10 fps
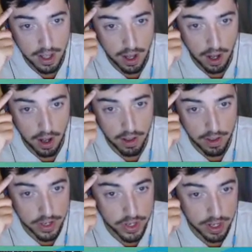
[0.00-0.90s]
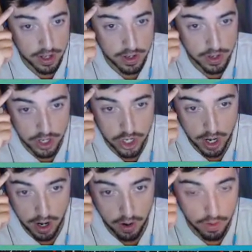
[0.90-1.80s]
Uh, Lee Sin, Xin
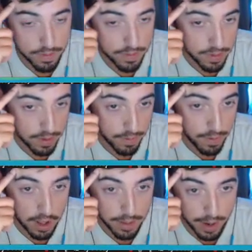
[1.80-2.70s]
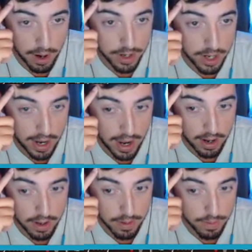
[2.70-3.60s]
Zhao, Volibear,
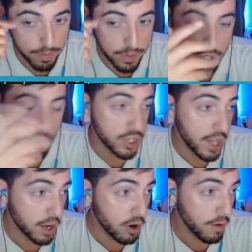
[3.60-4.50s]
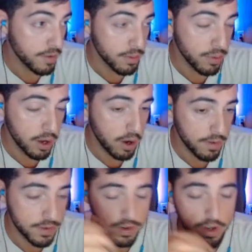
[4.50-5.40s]
Diana showed Zac off in the
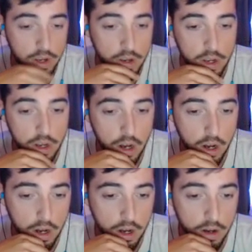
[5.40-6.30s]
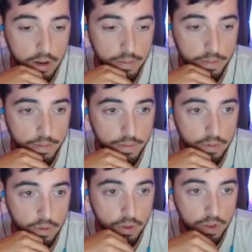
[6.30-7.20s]
playoffs. Uh,
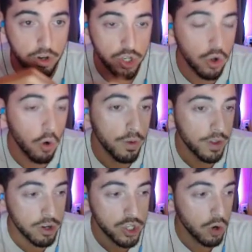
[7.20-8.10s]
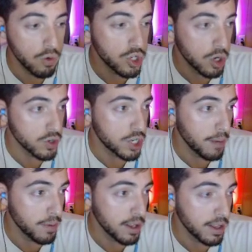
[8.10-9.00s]
there is no there is no jungle
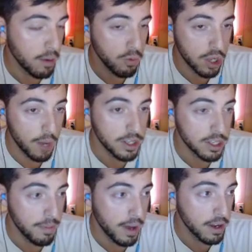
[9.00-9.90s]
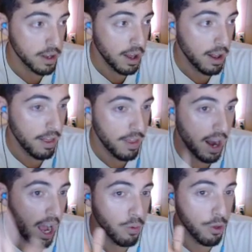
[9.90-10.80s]
champion that will come into the meta
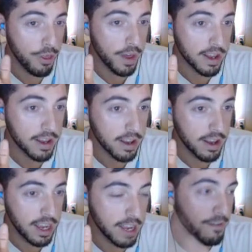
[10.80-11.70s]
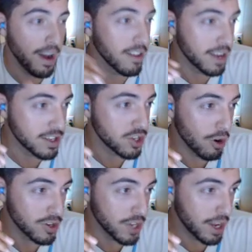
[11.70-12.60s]
that I will think invalidates
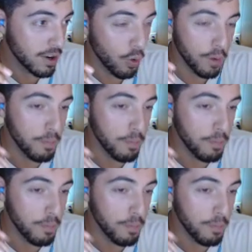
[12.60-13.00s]
Tarzan or